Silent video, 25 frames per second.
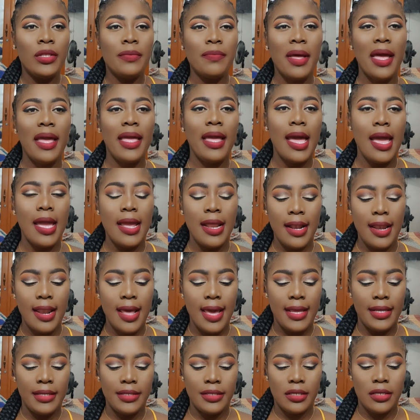my
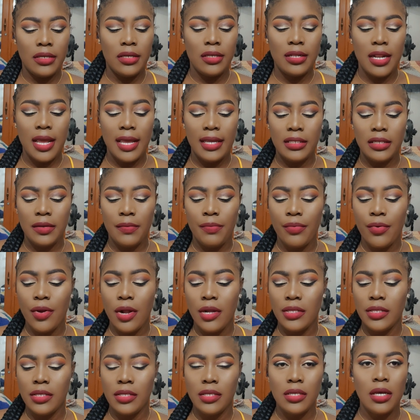highlighter, like the
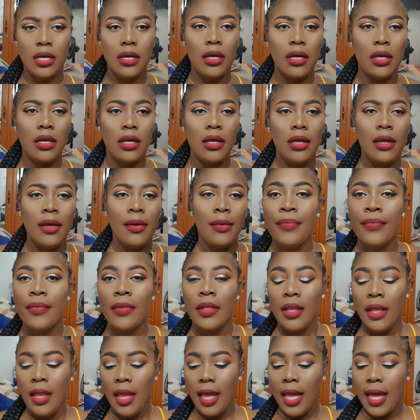bronzer,
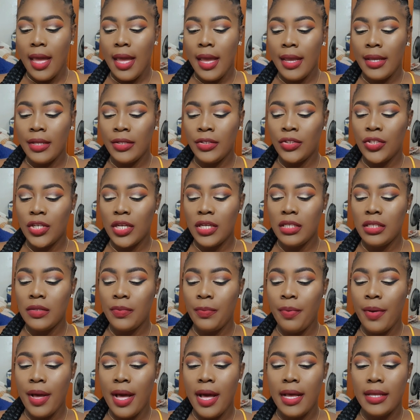and
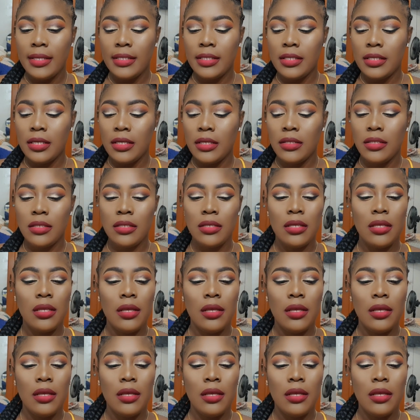just pass it,